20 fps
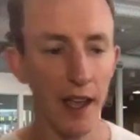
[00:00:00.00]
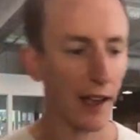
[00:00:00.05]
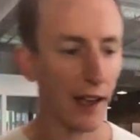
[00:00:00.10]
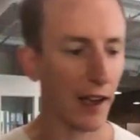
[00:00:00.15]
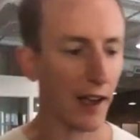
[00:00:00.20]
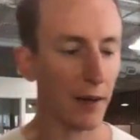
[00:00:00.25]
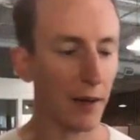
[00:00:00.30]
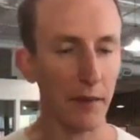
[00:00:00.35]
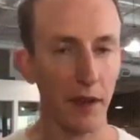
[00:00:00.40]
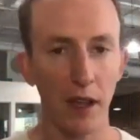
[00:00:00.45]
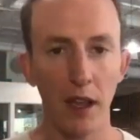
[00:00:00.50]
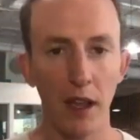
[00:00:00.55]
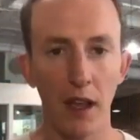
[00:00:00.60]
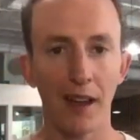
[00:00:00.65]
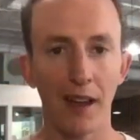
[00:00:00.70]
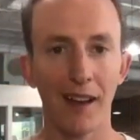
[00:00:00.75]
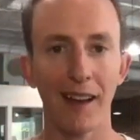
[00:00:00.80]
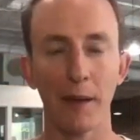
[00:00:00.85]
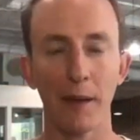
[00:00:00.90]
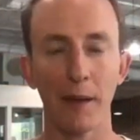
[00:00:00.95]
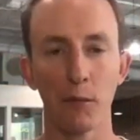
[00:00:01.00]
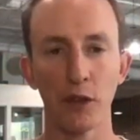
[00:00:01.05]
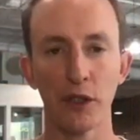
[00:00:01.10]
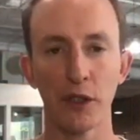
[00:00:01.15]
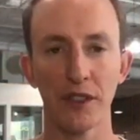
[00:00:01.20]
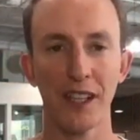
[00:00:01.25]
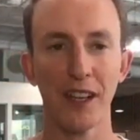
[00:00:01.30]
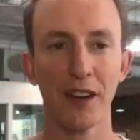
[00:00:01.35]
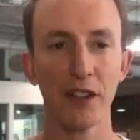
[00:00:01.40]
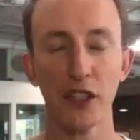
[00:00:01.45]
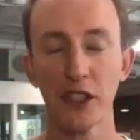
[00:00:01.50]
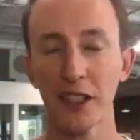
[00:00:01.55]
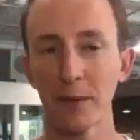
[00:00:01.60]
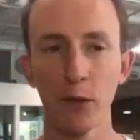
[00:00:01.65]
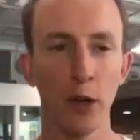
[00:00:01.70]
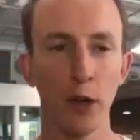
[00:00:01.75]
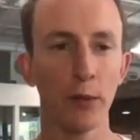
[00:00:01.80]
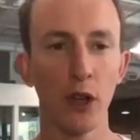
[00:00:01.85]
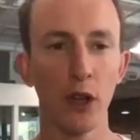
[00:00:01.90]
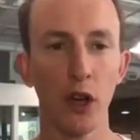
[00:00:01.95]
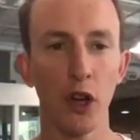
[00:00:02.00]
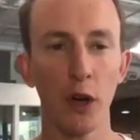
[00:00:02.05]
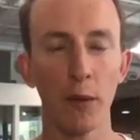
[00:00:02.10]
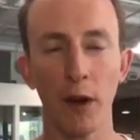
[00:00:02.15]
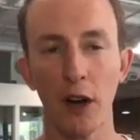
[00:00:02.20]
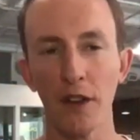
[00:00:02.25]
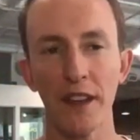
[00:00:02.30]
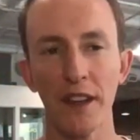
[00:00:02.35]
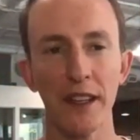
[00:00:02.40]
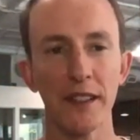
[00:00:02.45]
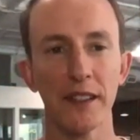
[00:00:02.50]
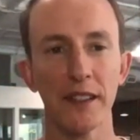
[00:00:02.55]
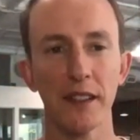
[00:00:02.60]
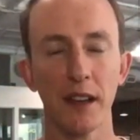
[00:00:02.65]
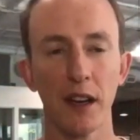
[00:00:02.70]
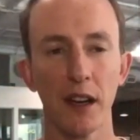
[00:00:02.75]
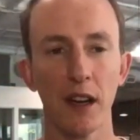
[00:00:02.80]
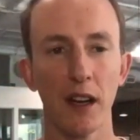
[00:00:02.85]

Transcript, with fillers: Um, when you're selling just the mobile home, are these